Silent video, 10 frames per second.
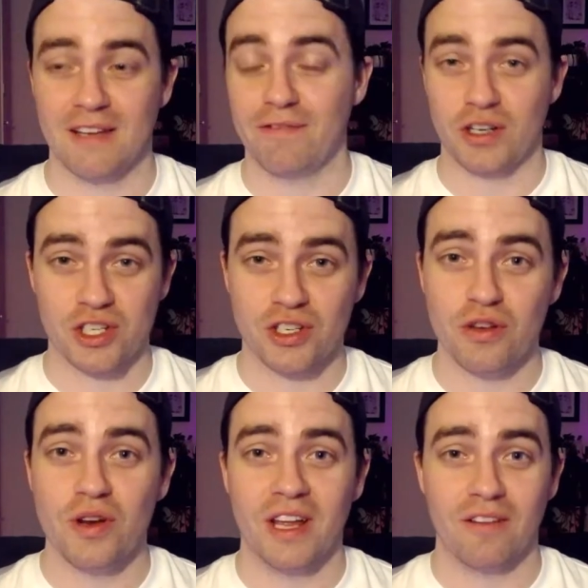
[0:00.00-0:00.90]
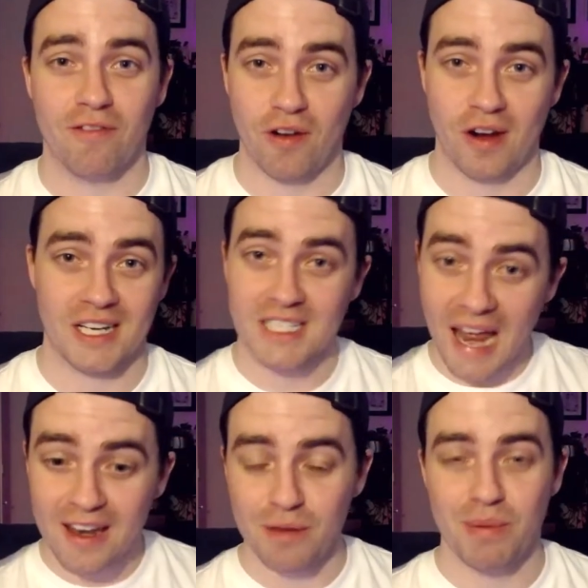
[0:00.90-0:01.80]
if they're scooting for
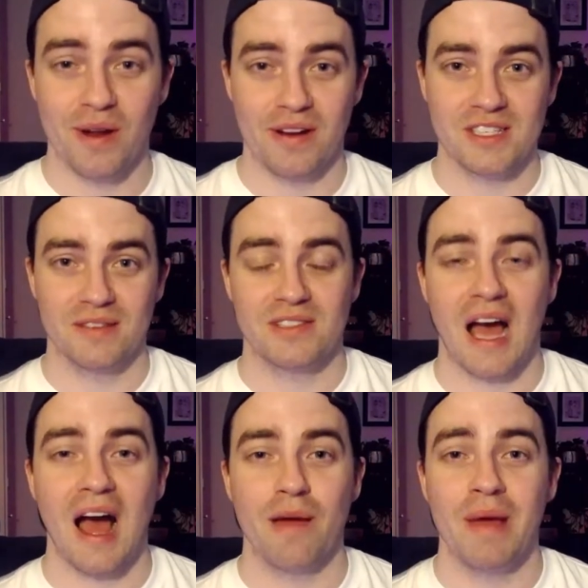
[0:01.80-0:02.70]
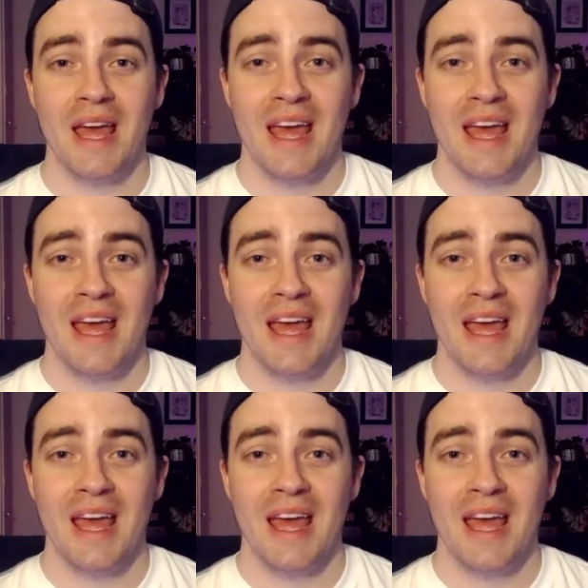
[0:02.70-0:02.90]
extended periods of time,